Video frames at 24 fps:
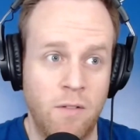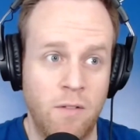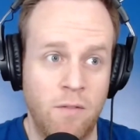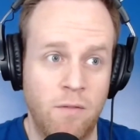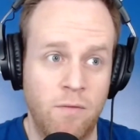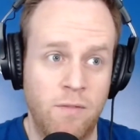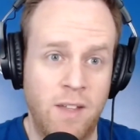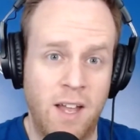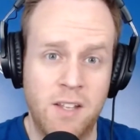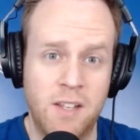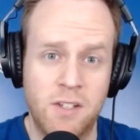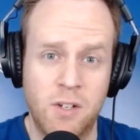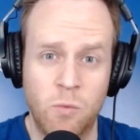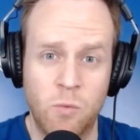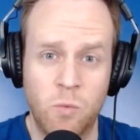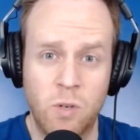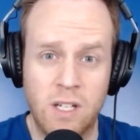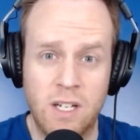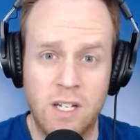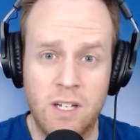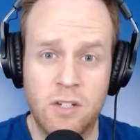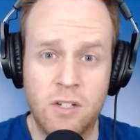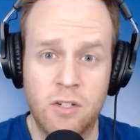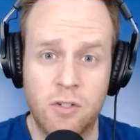that is a
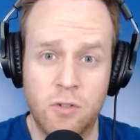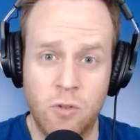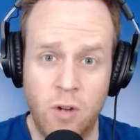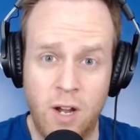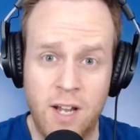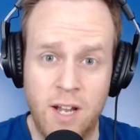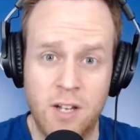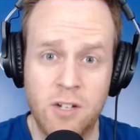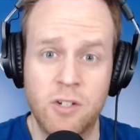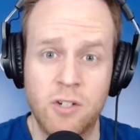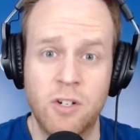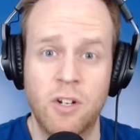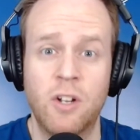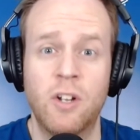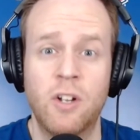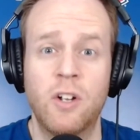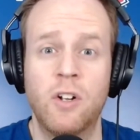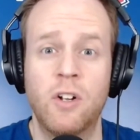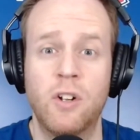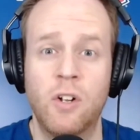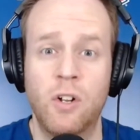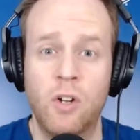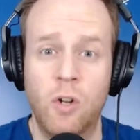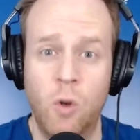really strange
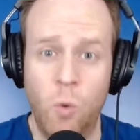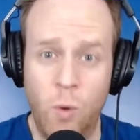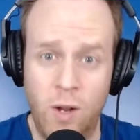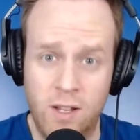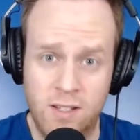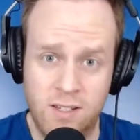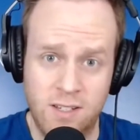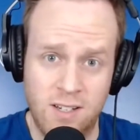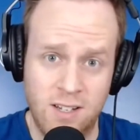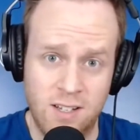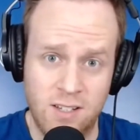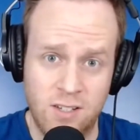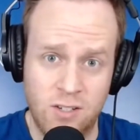coincidence.